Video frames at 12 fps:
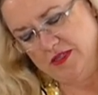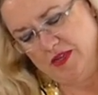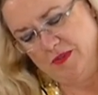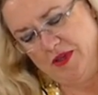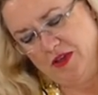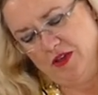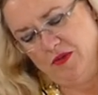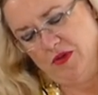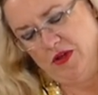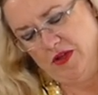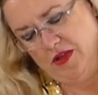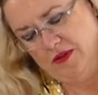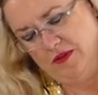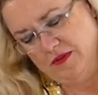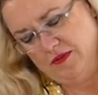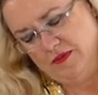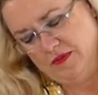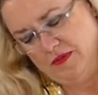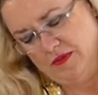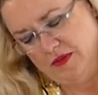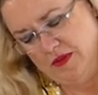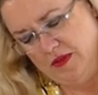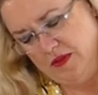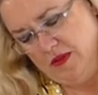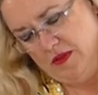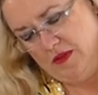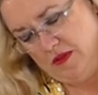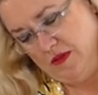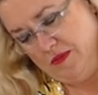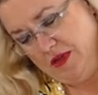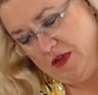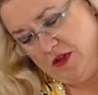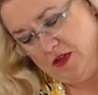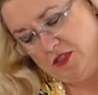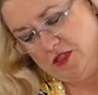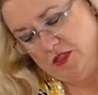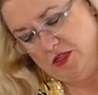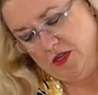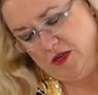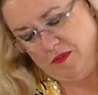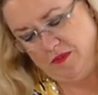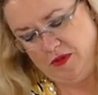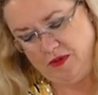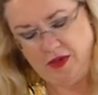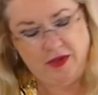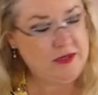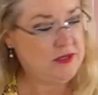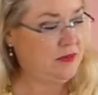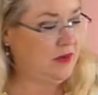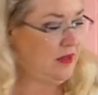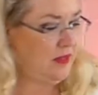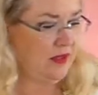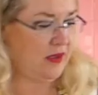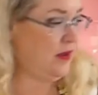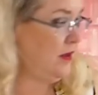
is going to be a good one. Oh my gosh, yum. Okay, so we got that